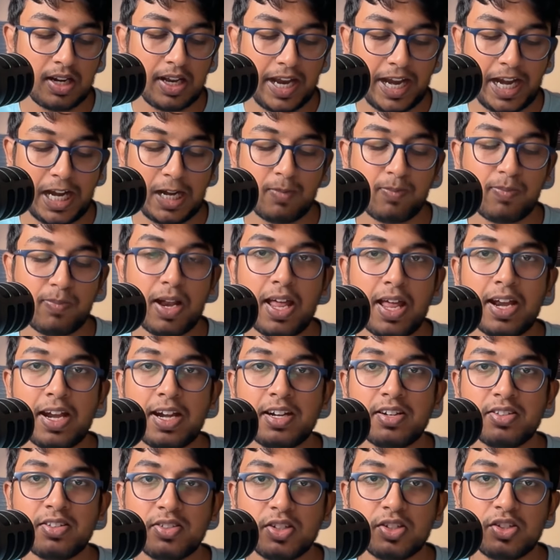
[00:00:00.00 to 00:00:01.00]
8
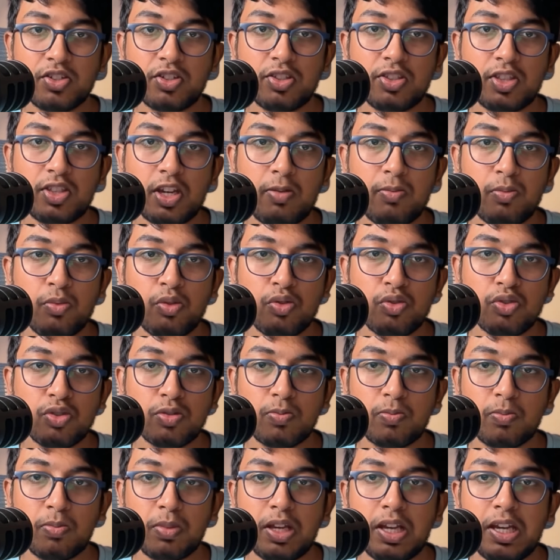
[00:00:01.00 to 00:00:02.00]
planets, 63 moons,
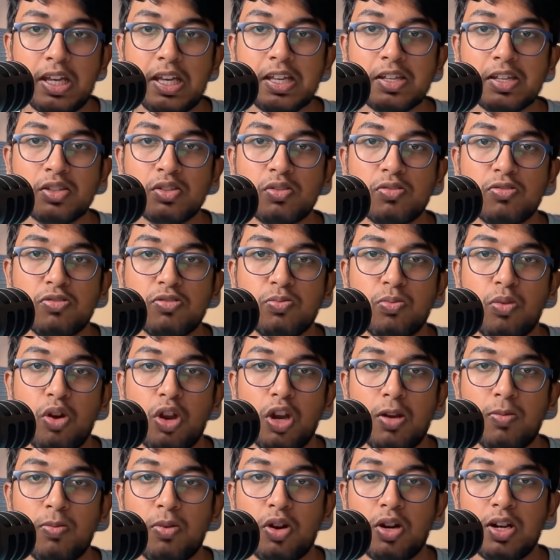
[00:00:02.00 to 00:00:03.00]
millions of smaller
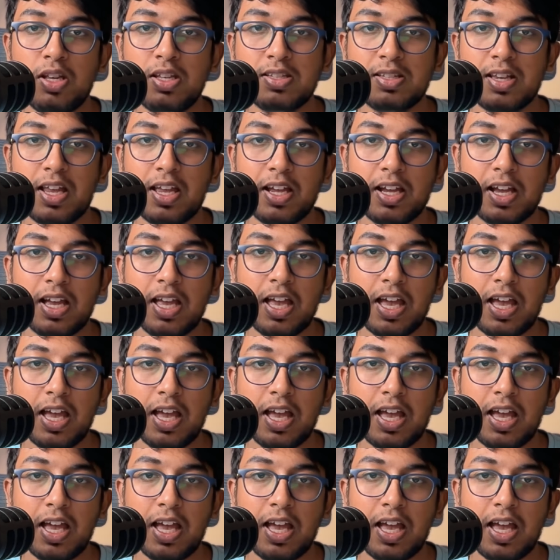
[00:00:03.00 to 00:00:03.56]
bodies like